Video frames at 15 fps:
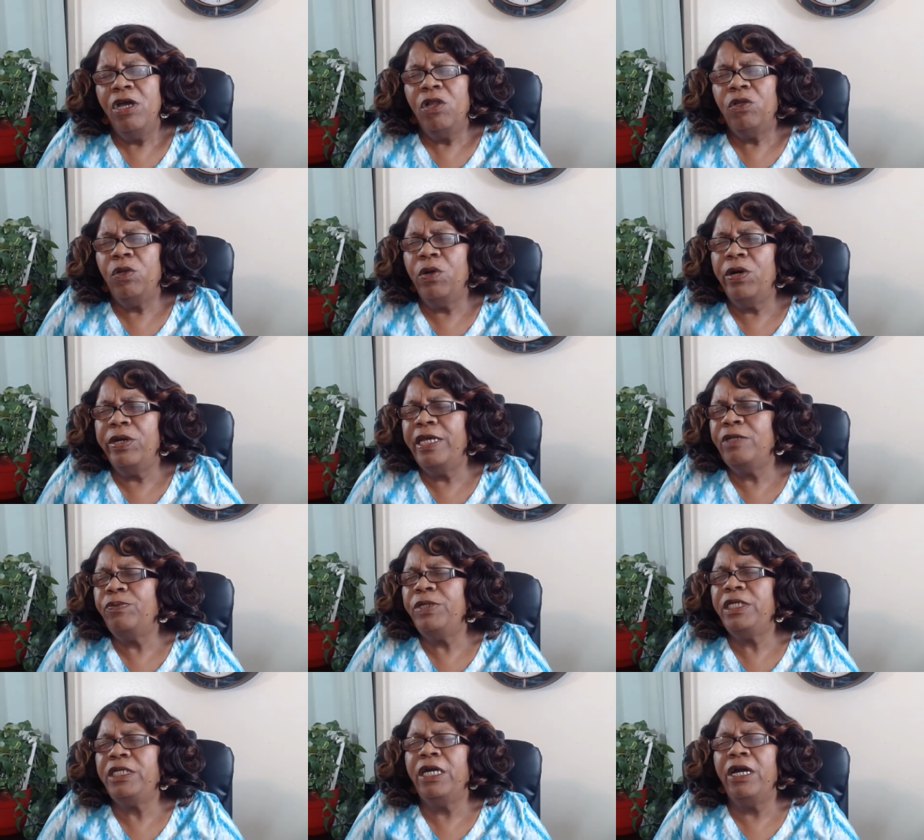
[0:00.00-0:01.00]
Lord, as
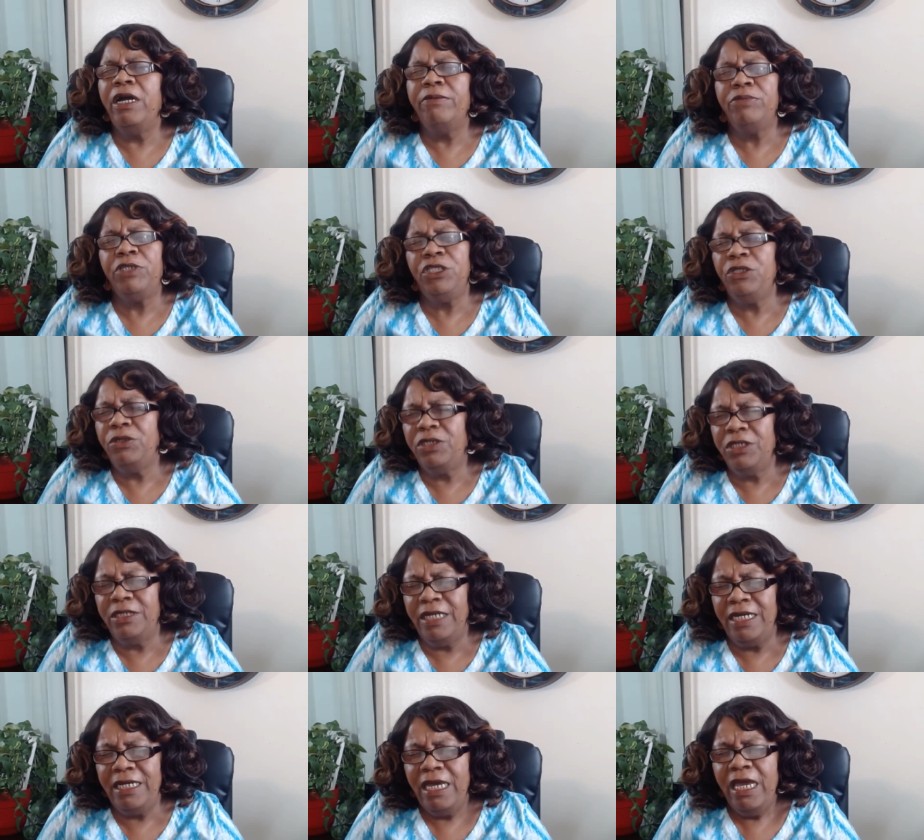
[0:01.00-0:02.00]
we come to you
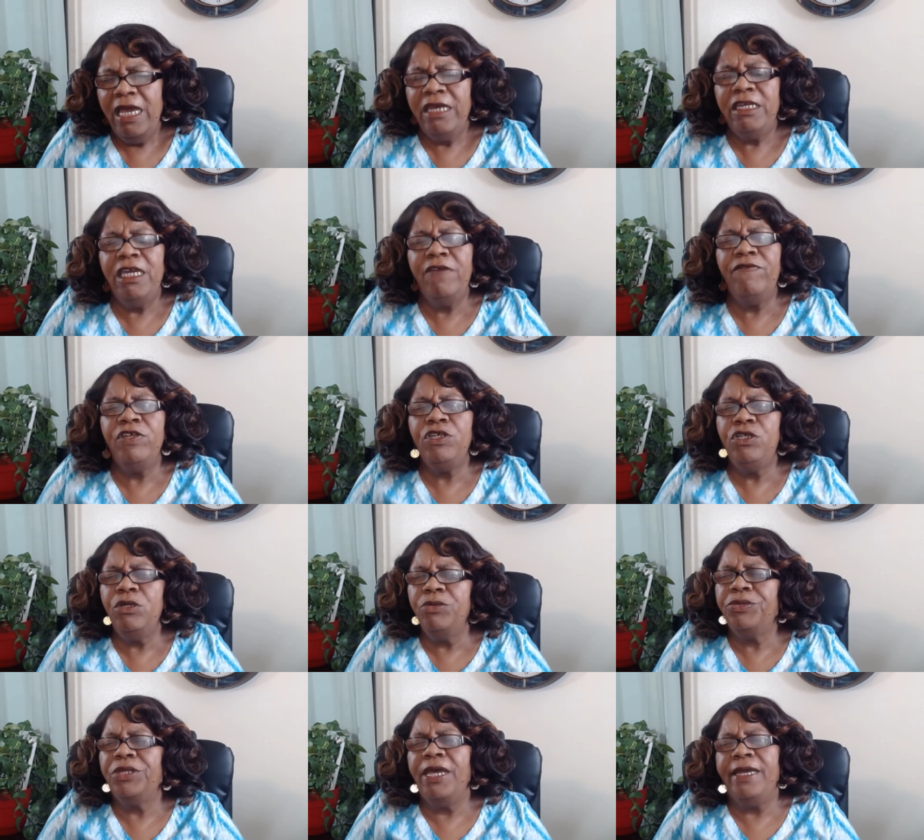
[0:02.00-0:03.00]
today, giving
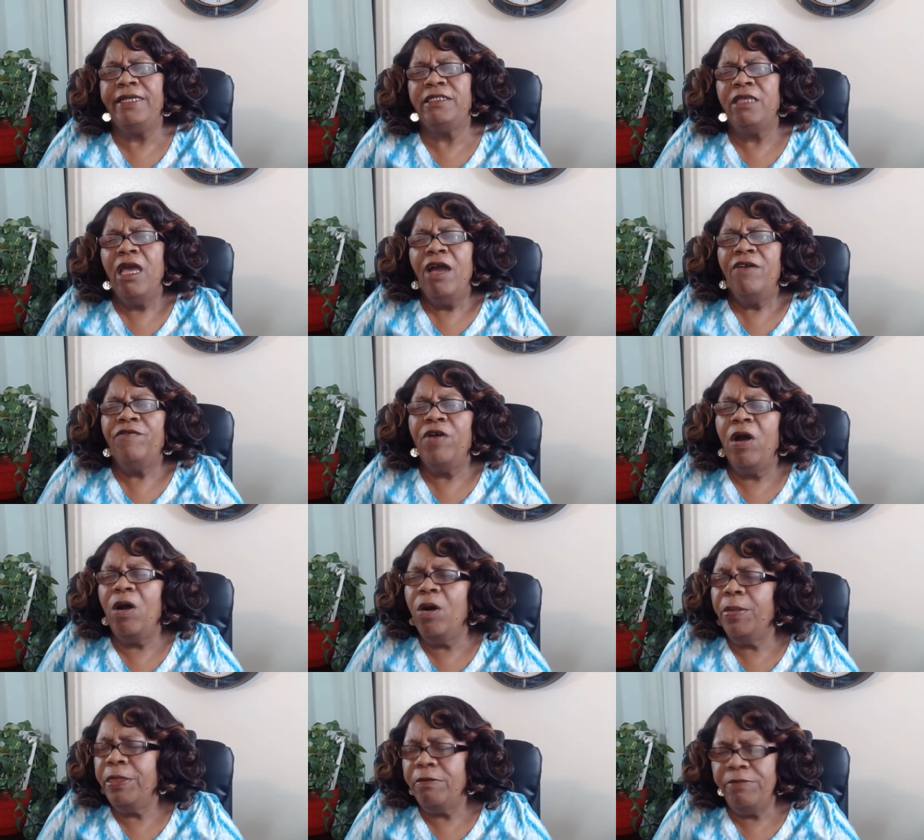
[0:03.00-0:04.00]
you thanks for
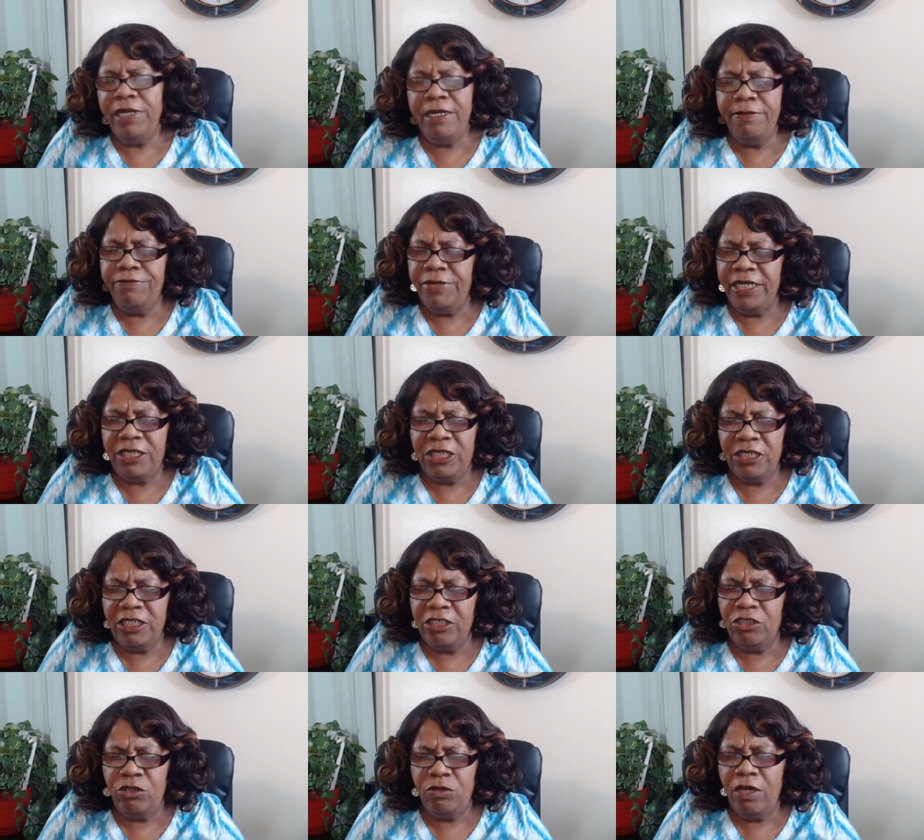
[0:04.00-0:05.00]
all the many blessings
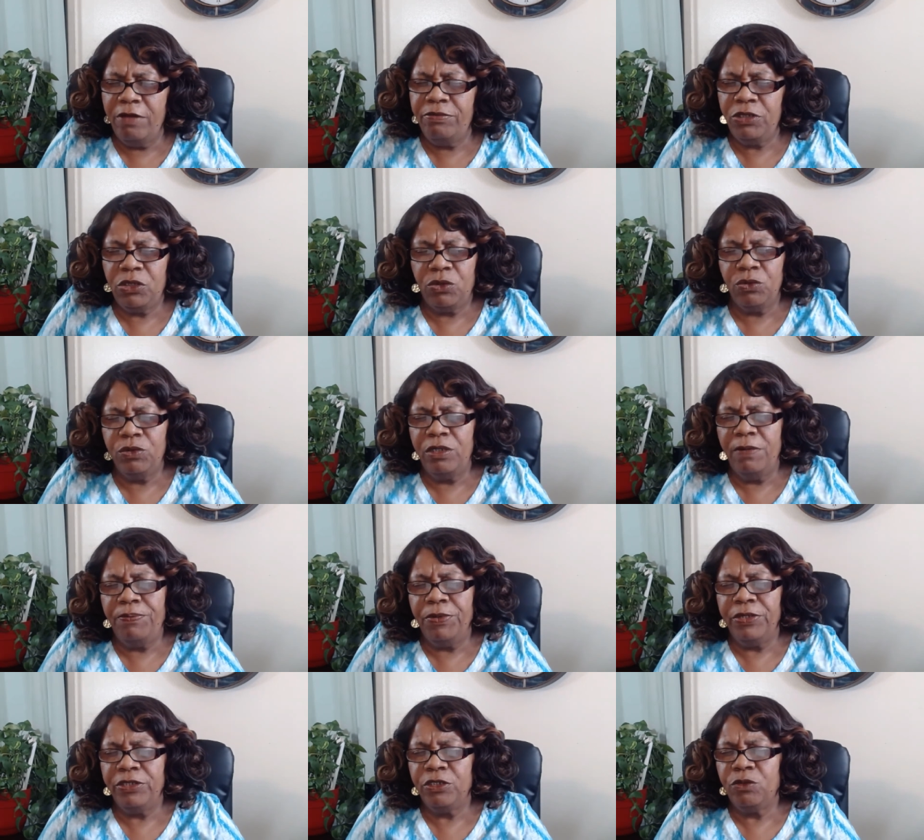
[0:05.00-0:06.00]
that you have bestowed
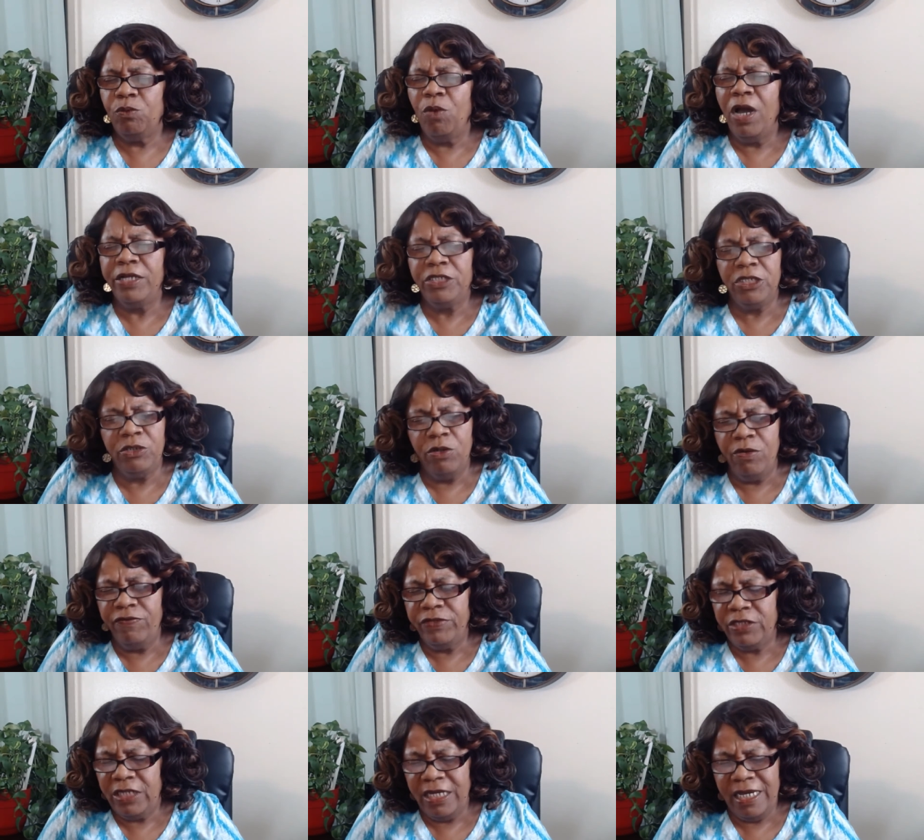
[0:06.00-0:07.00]
upon us, watching over
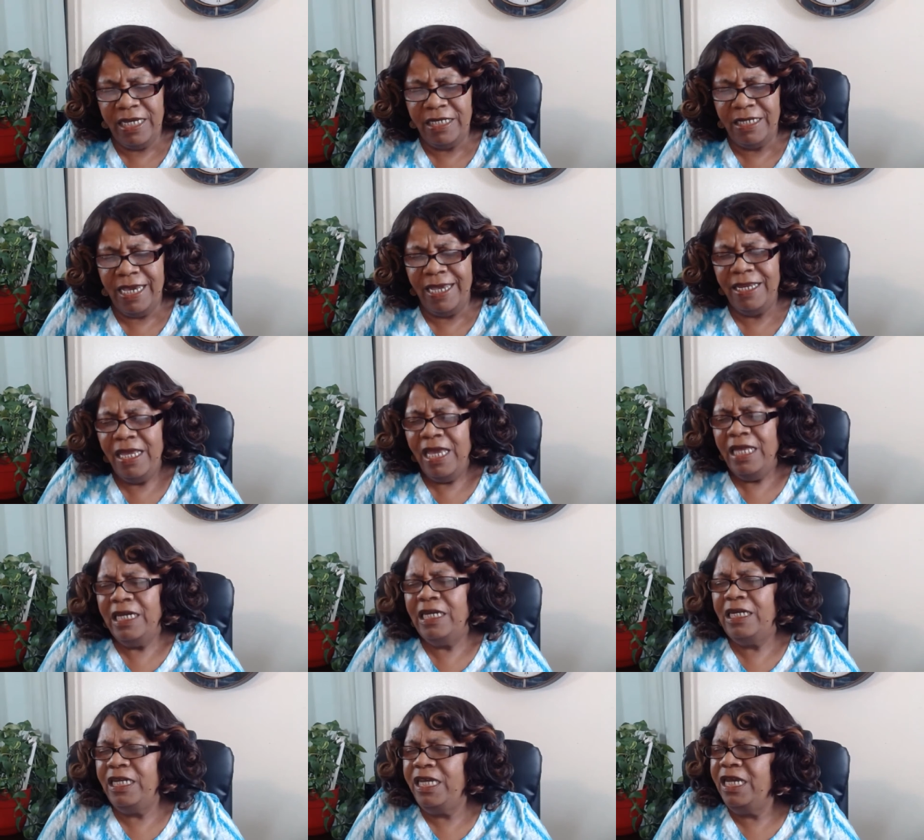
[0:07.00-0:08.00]
us day and night,
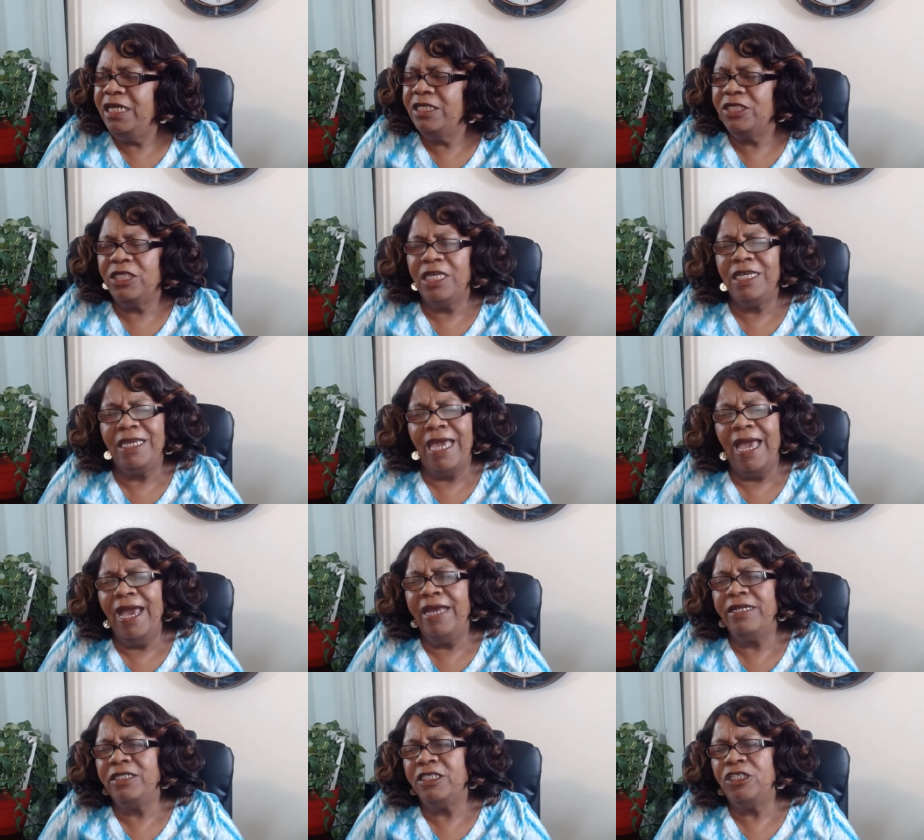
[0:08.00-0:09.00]
leading us and
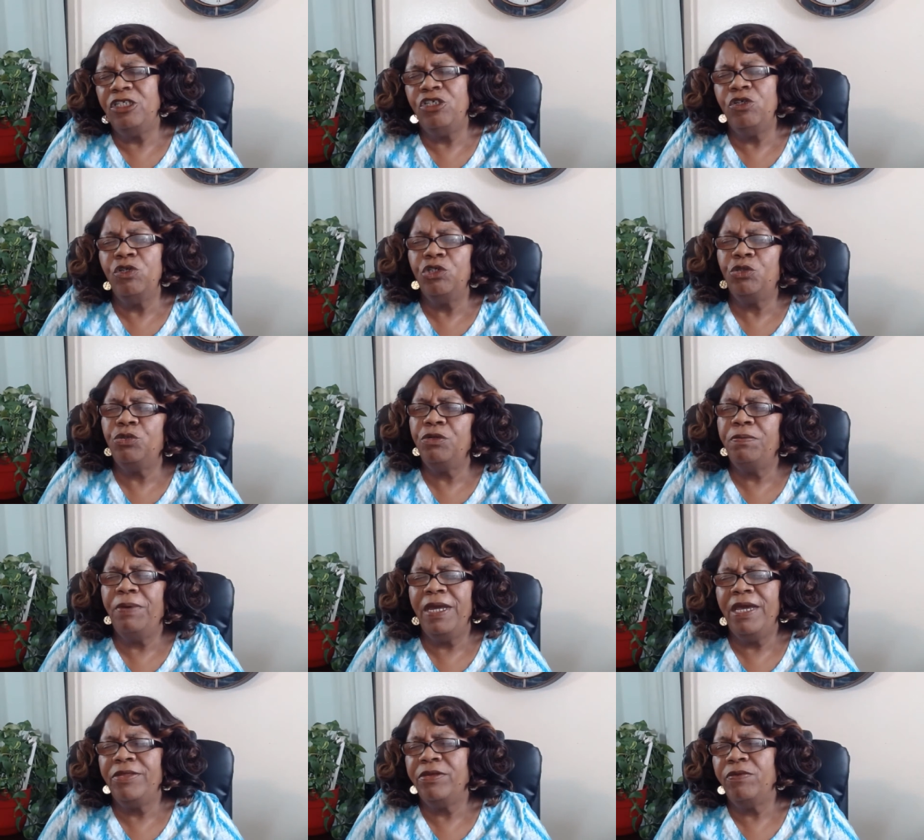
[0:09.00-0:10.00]
guiding us in your true
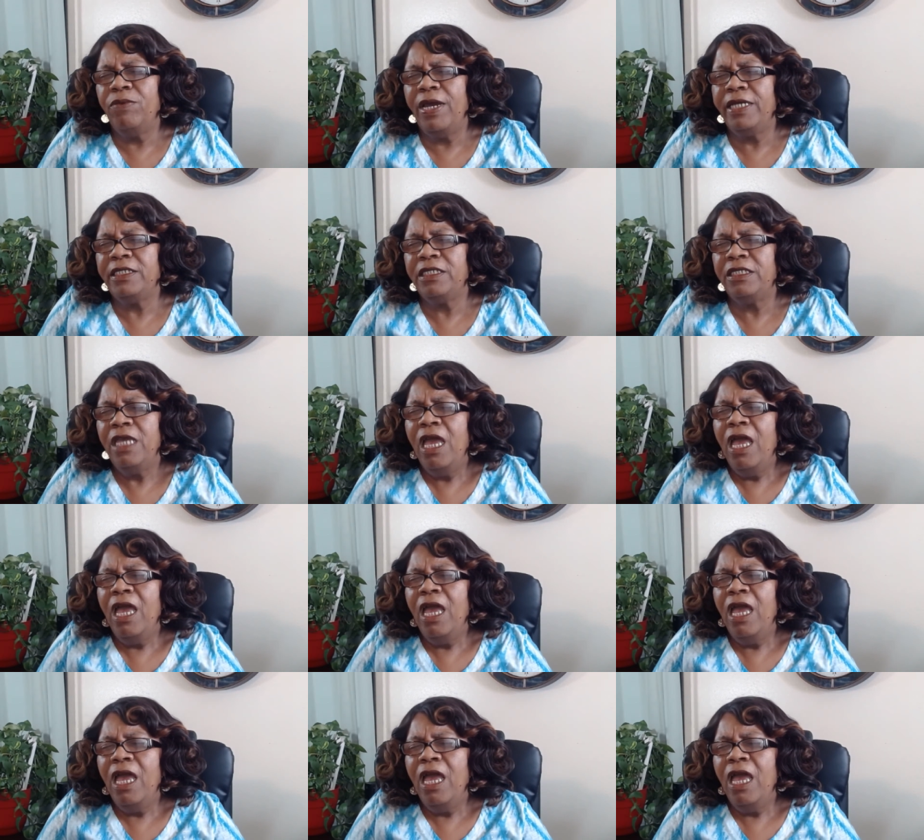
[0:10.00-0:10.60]
path of righteousness,